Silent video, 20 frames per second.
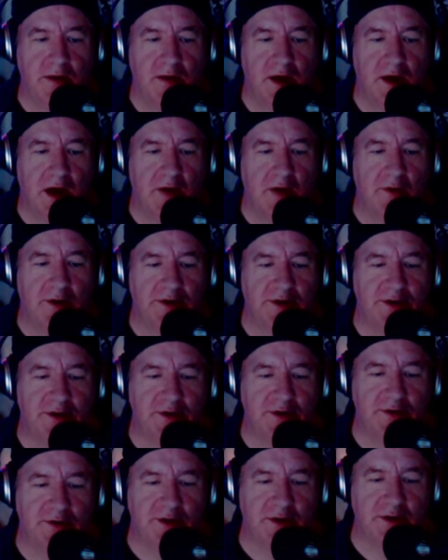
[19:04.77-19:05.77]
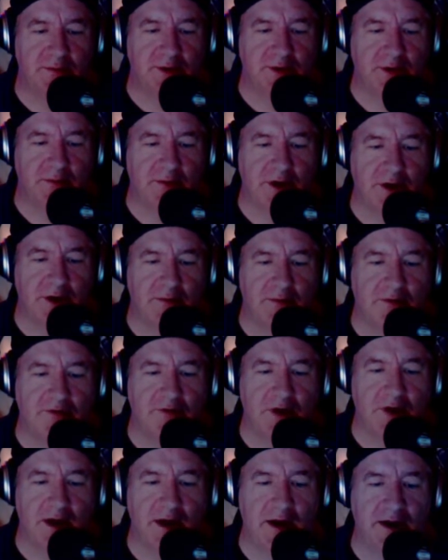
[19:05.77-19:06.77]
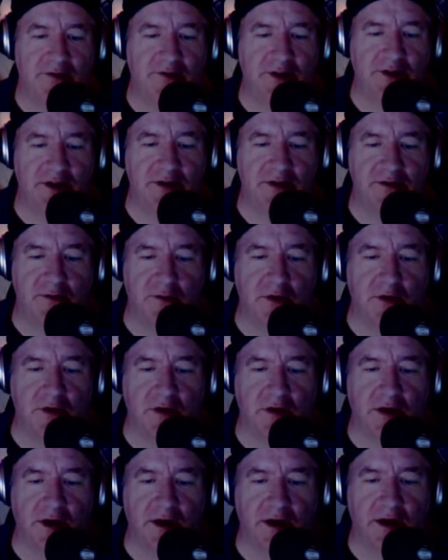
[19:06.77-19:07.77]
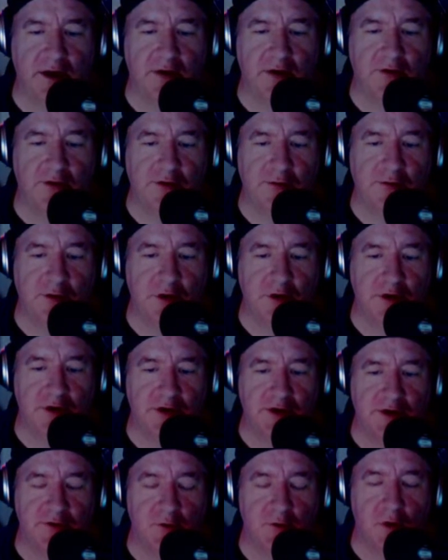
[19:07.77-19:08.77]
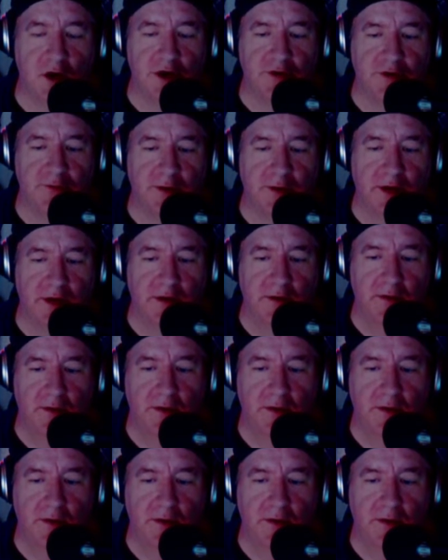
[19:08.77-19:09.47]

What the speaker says: I want to do something, but I'm afraid if it doesn't work, he'll do more than just watch me.